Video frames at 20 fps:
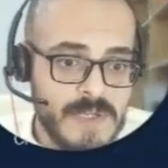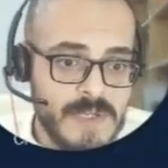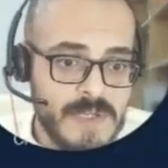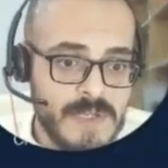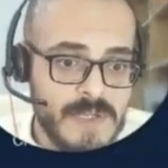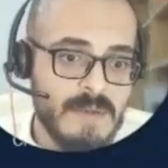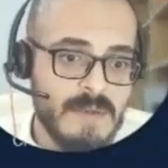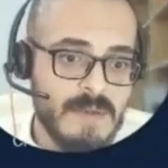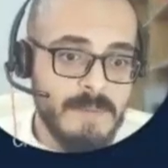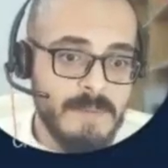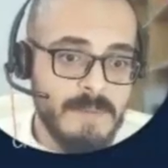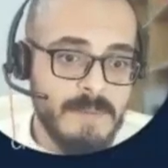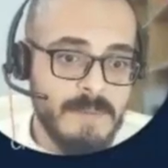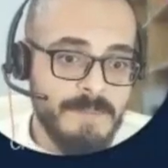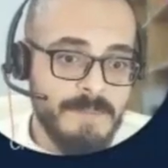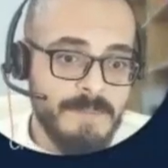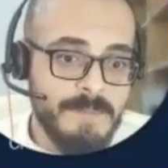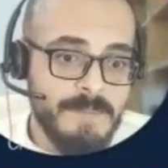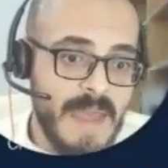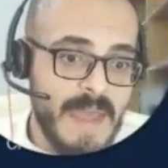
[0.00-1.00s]
edit.
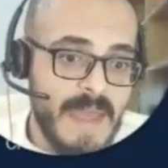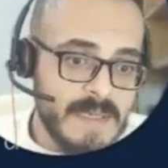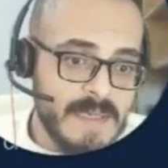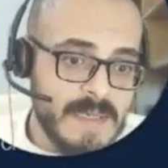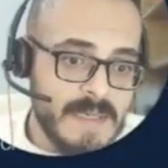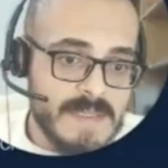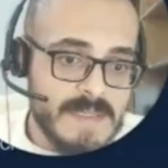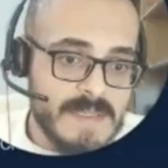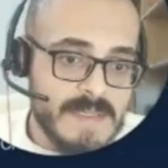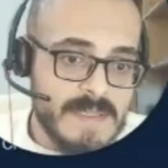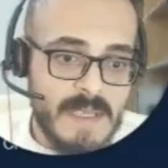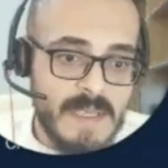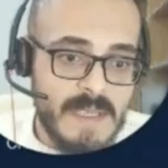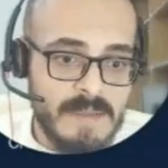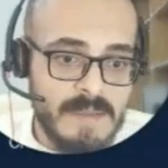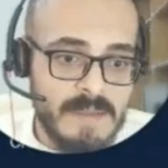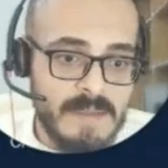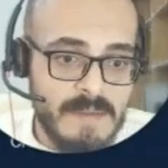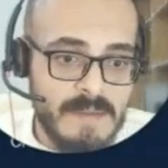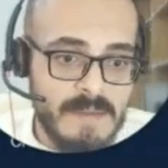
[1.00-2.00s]
You
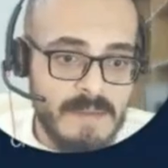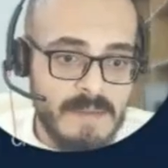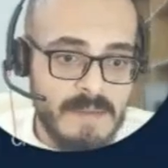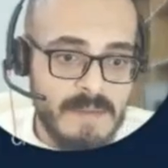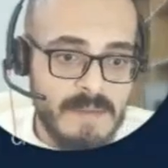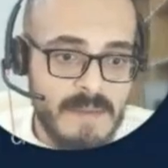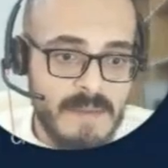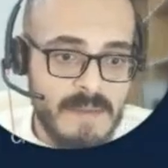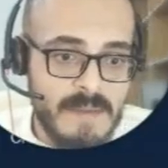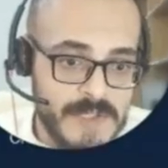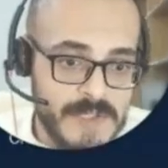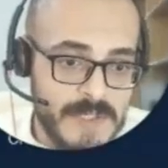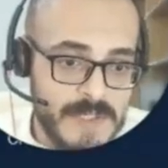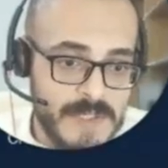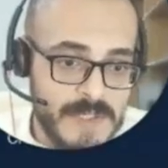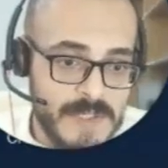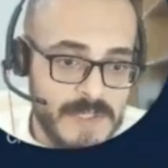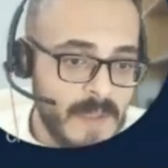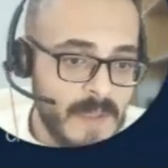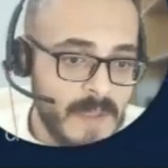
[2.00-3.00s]
can edit the actual
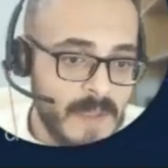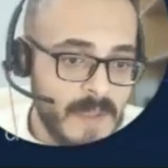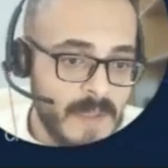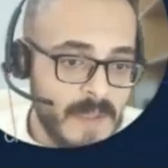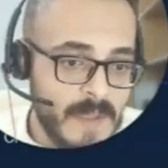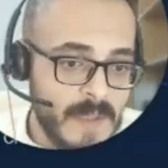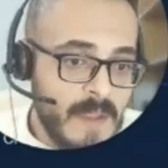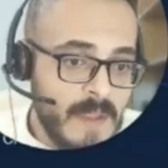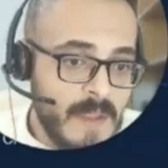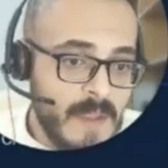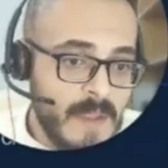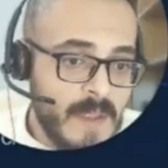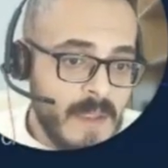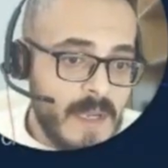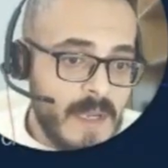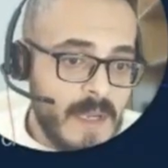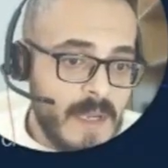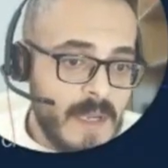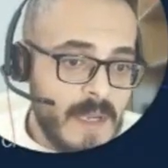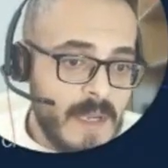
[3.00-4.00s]
content, the
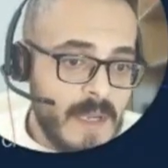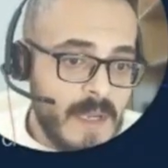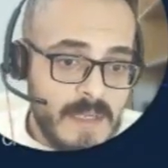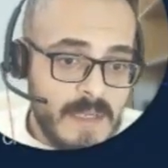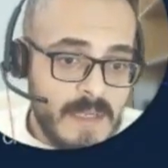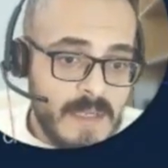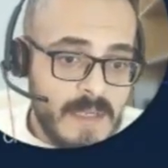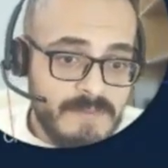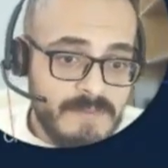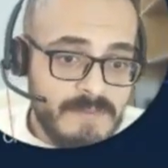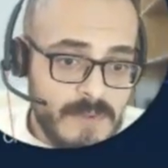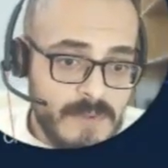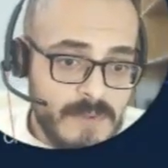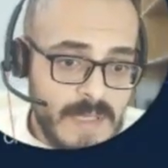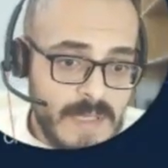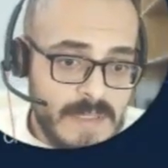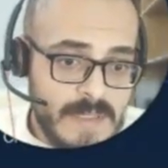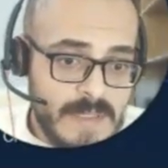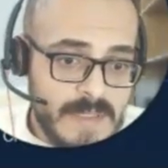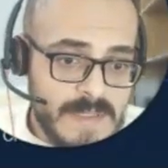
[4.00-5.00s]
hashtags, the call to
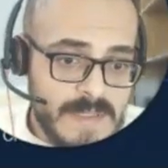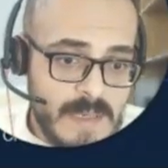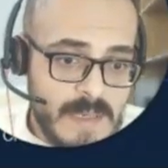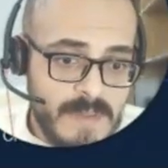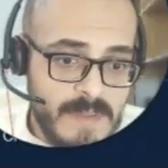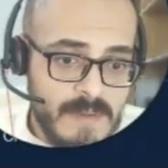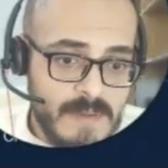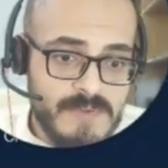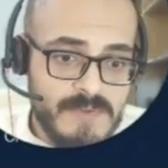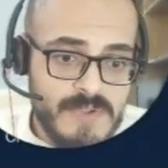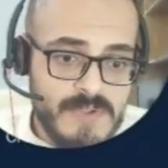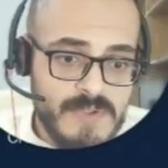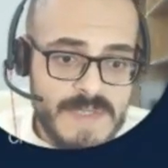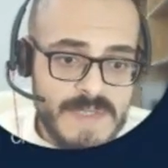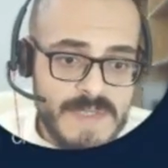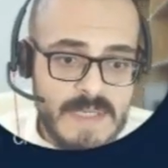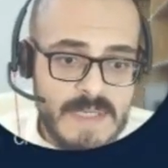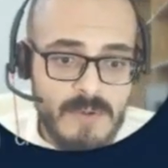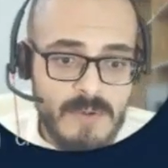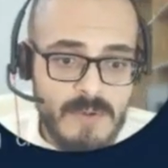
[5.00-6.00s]
action, or
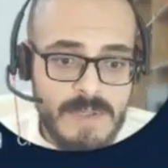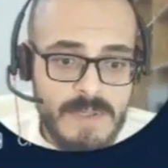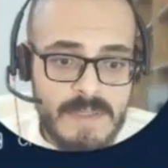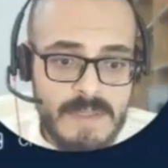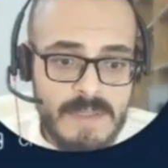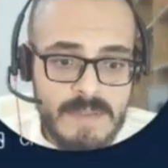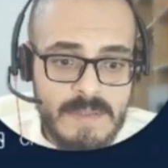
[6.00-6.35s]
you can just